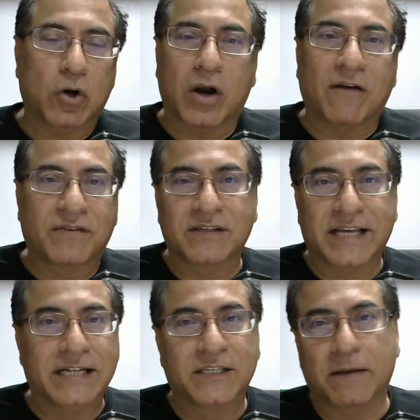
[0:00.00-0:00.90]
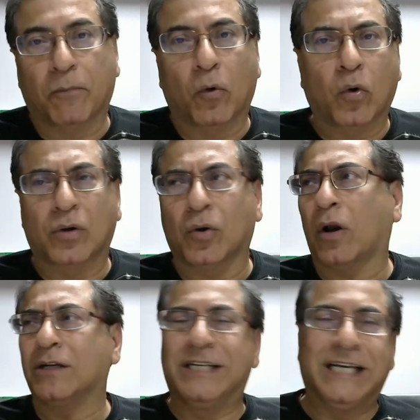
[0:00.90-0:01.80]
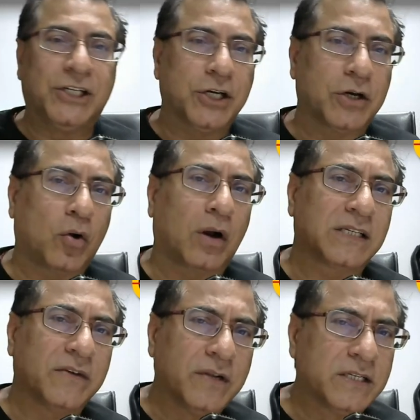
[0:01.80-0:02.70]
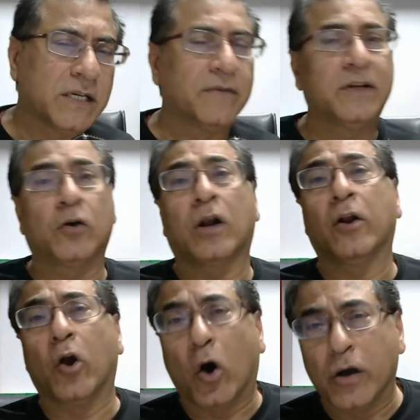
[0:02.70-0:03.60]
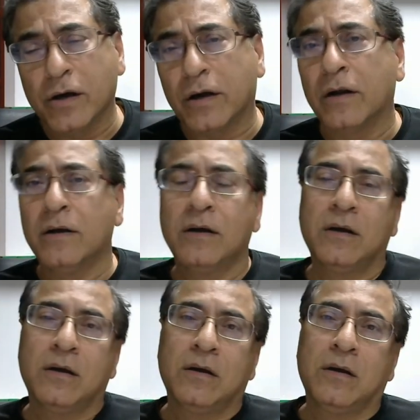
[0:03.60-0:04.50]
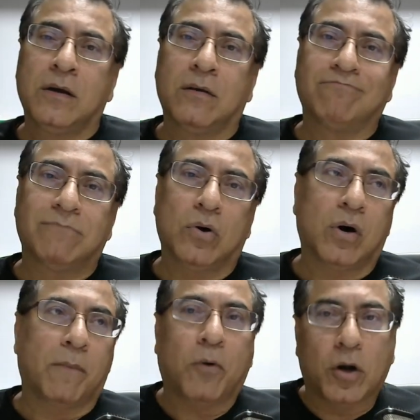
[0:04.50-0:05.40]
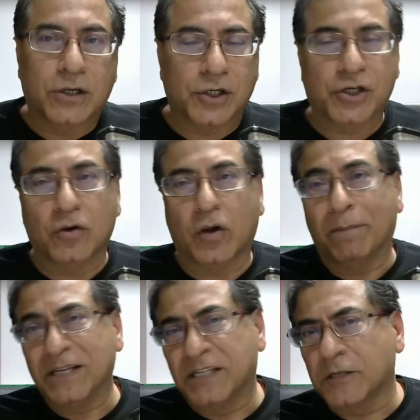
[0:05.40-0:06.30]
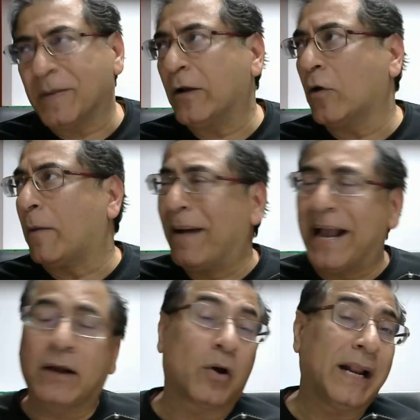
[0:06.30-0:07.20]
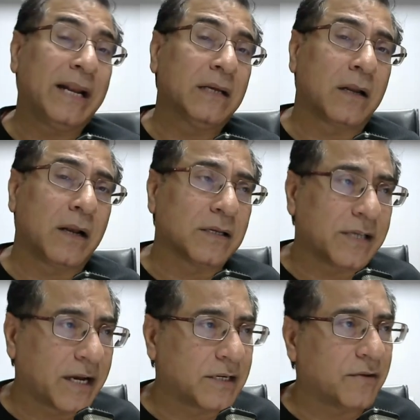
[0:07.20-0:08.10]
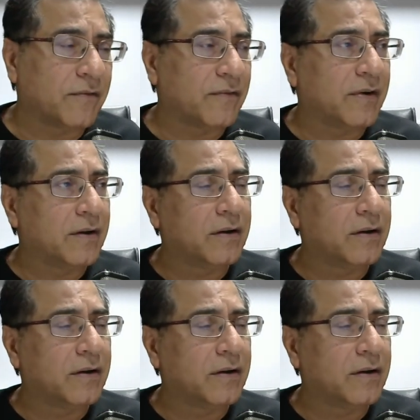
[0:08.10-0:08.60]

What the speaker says: after sales support or a teacher or a civil servant or a lawyer or a politician or a businessman or a bank or any other executive